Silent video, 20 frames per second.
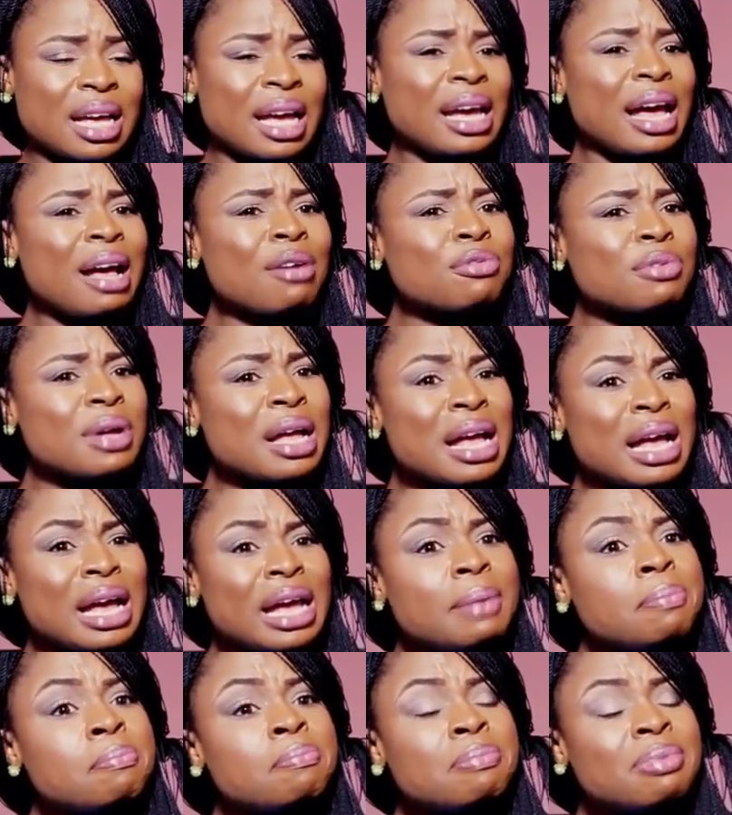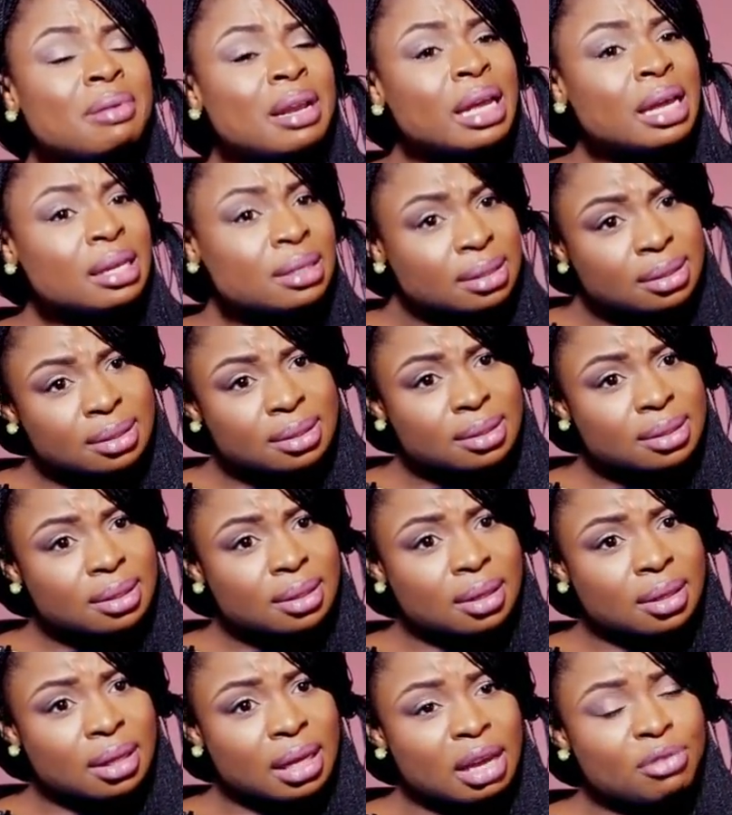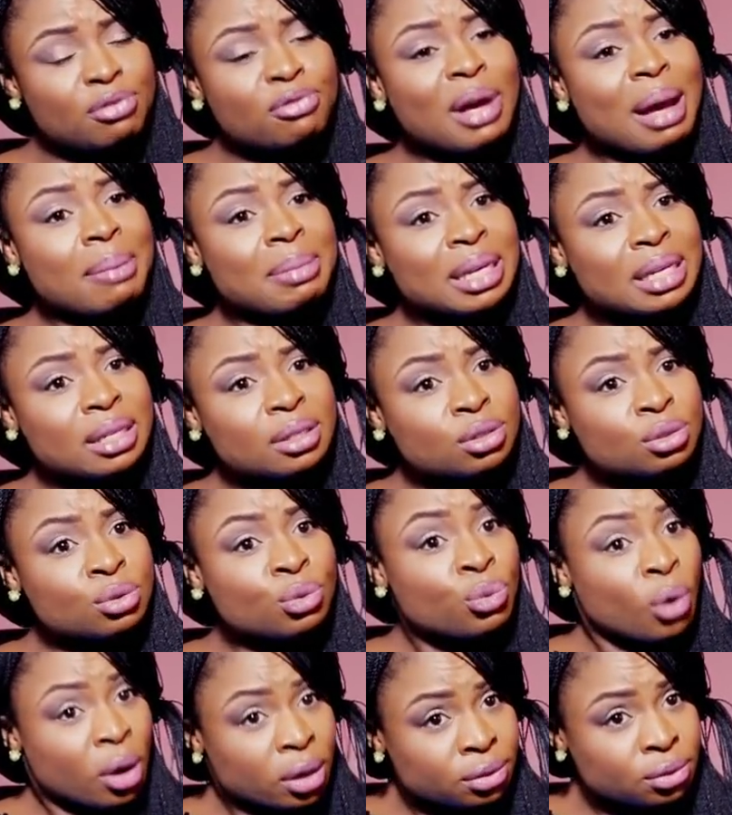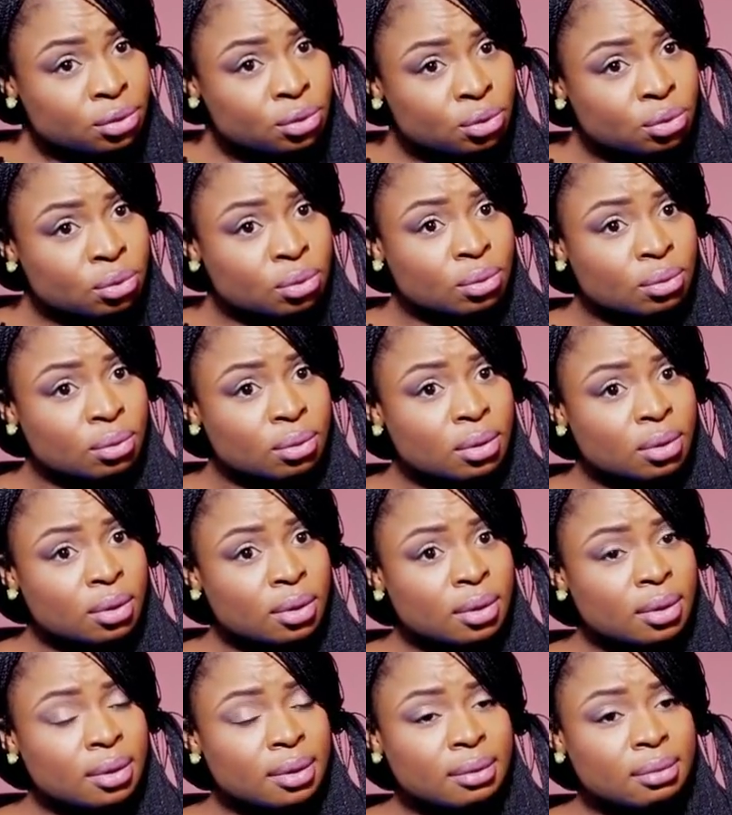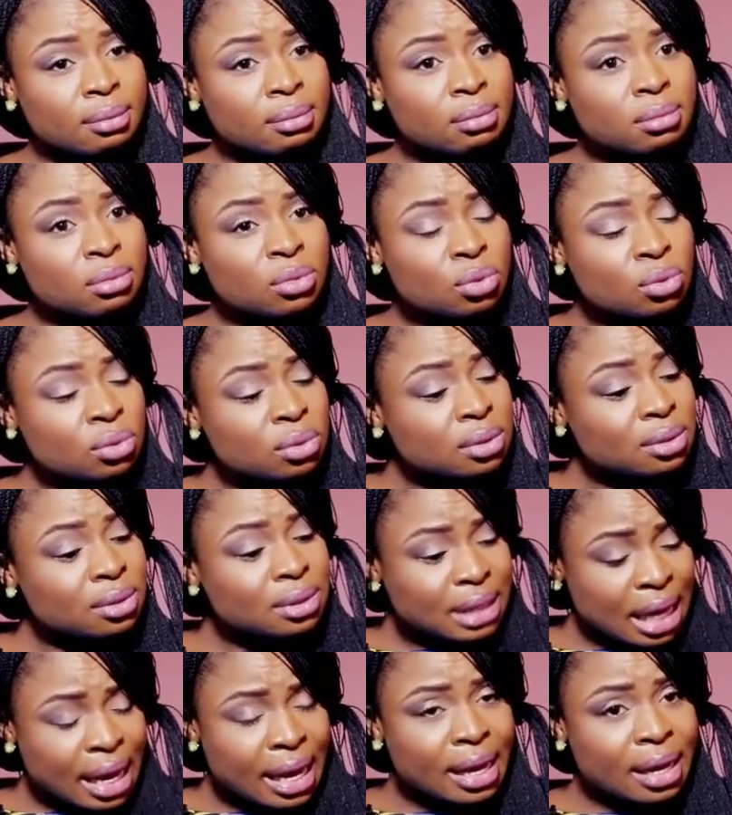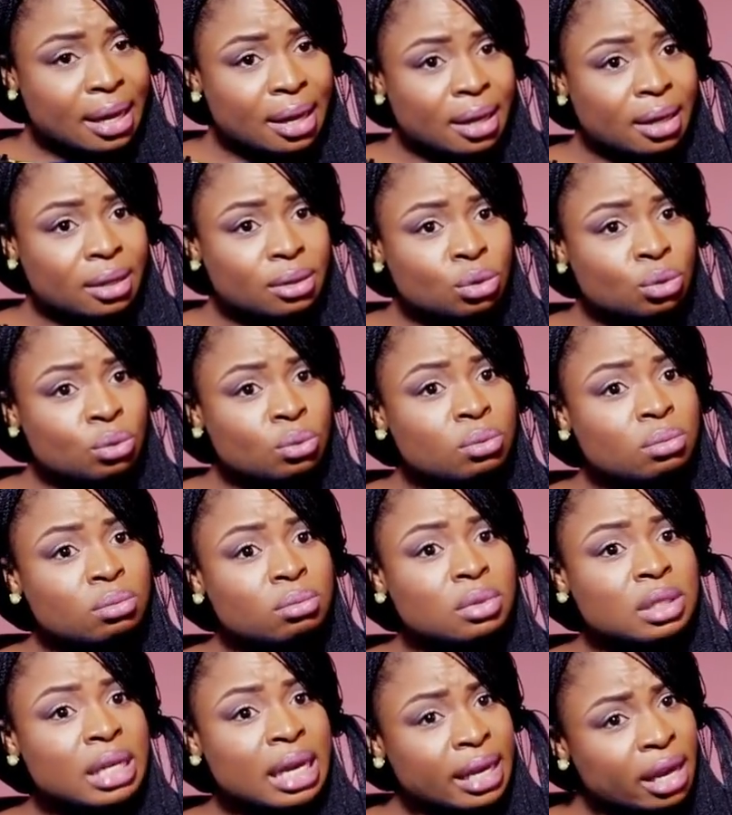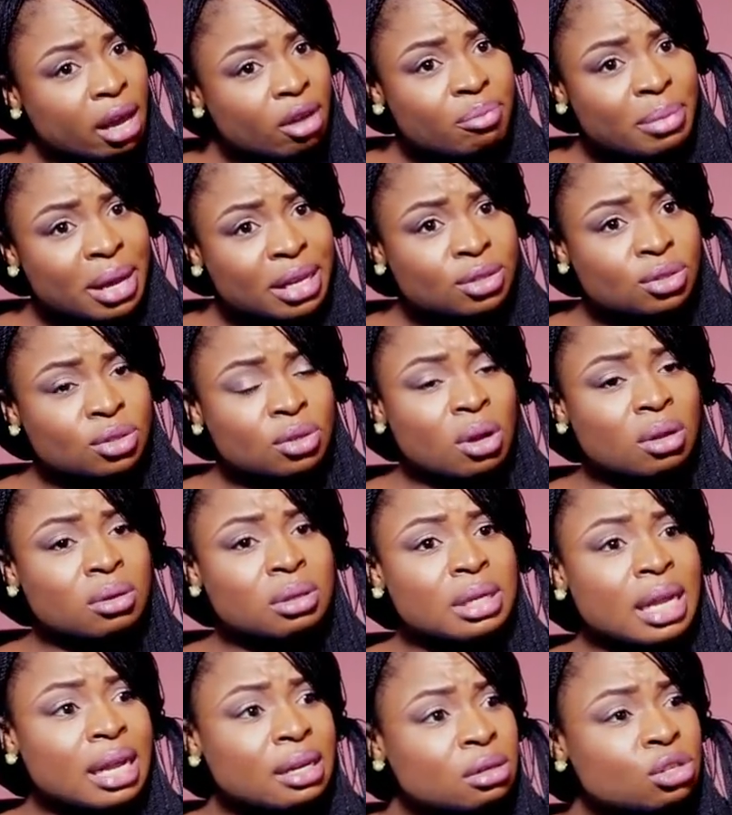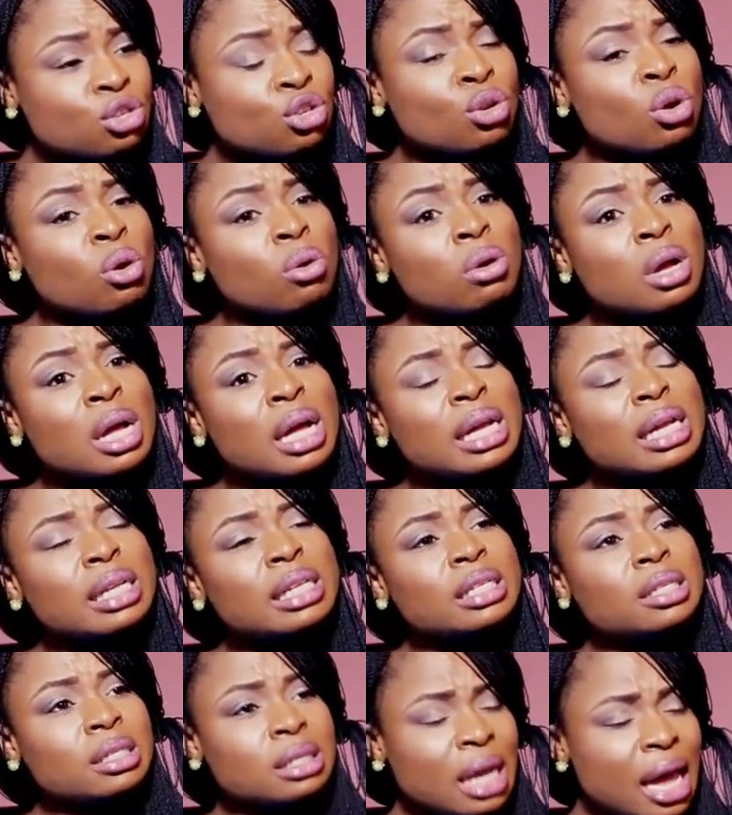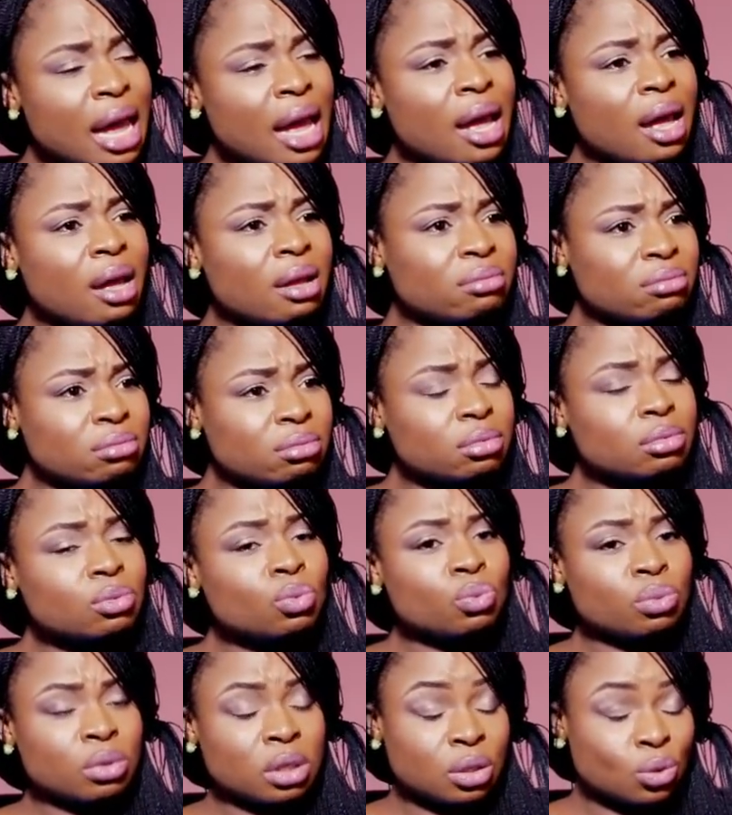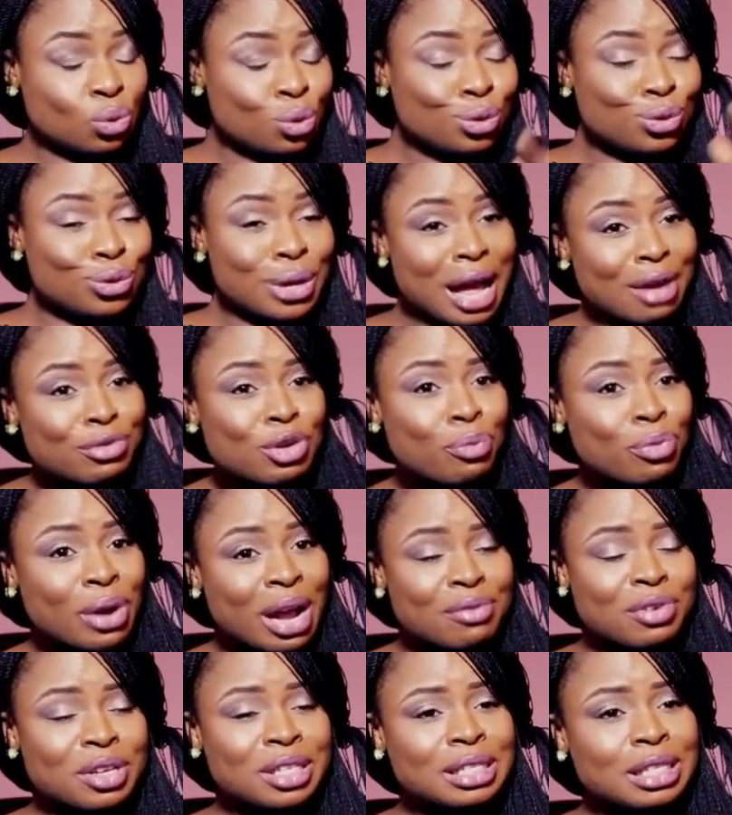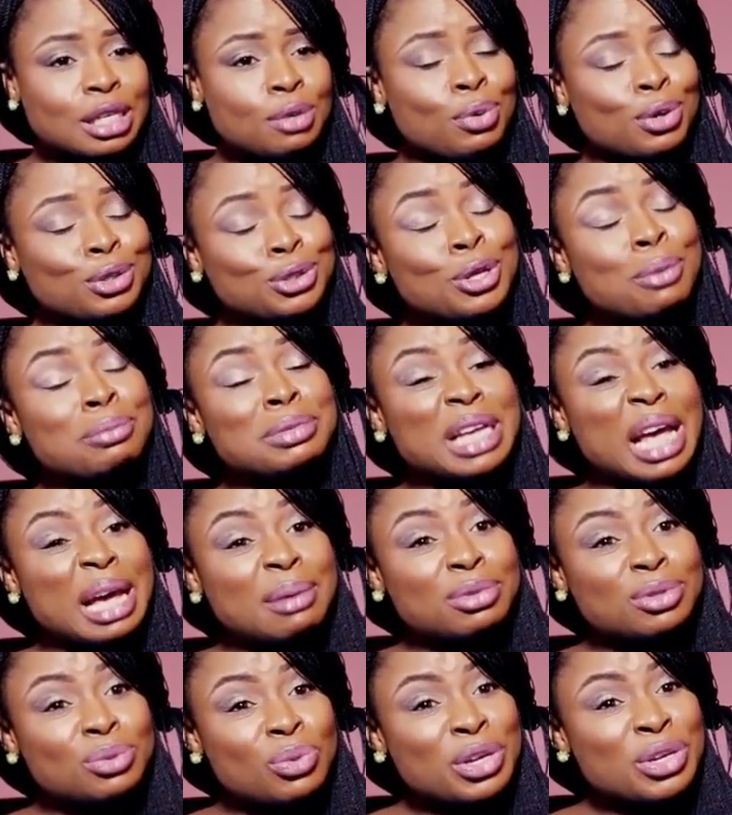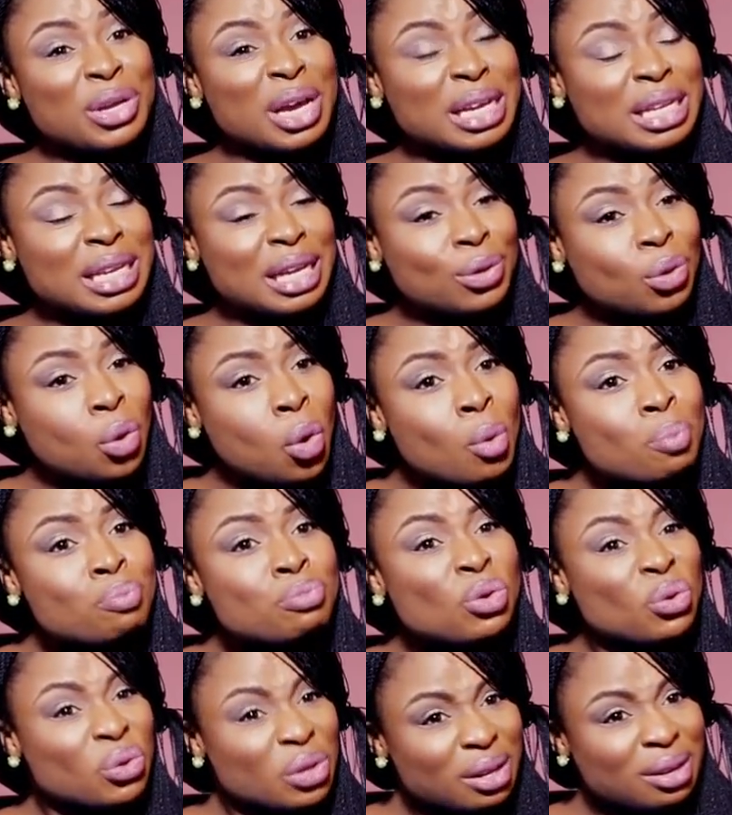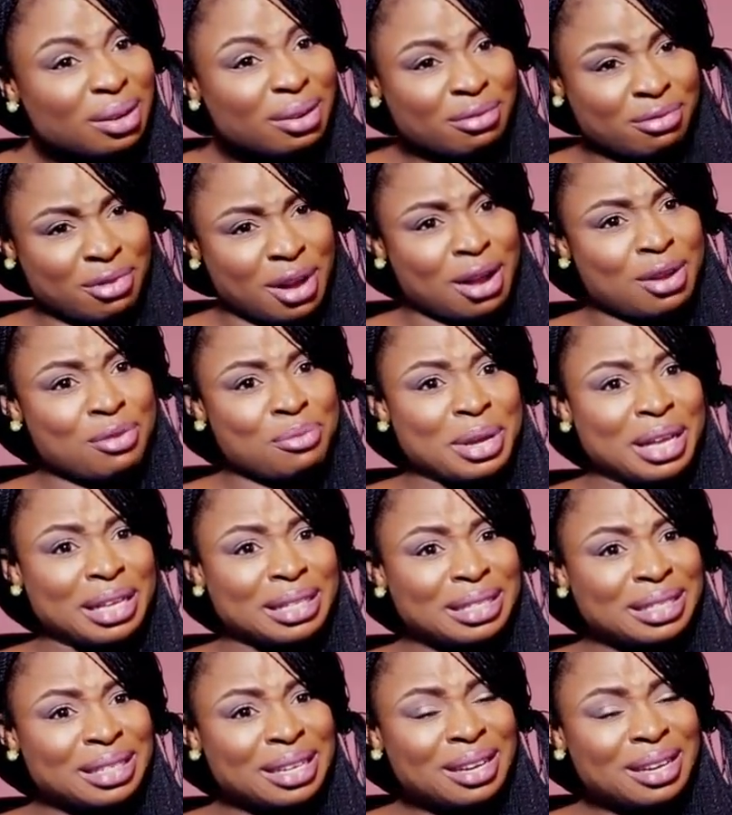I have a place, a family to run to stay, to take care of my son, then, you know, yeah, it's good to have your privacy, but sometimes when you're in a communal environment,